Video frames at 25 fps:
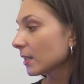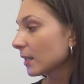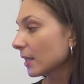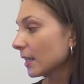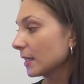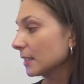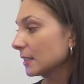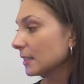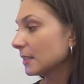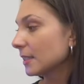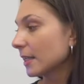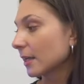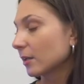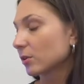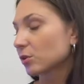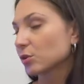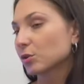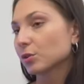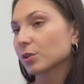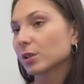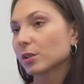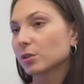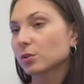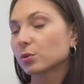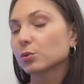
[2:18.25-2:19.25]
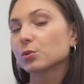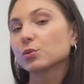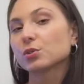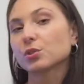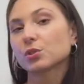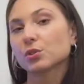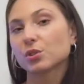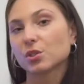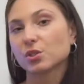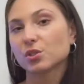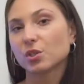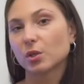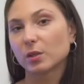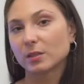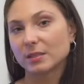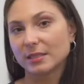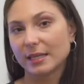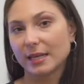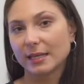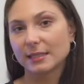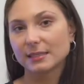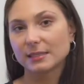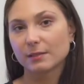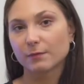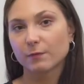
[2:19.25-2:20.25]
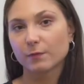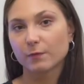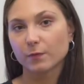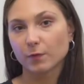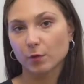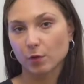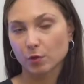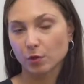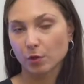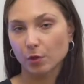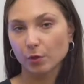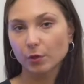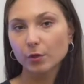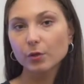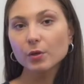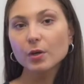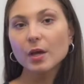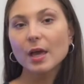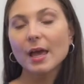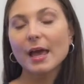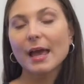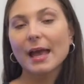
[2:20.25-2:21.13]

intertextual allusion to Dante's Inferno,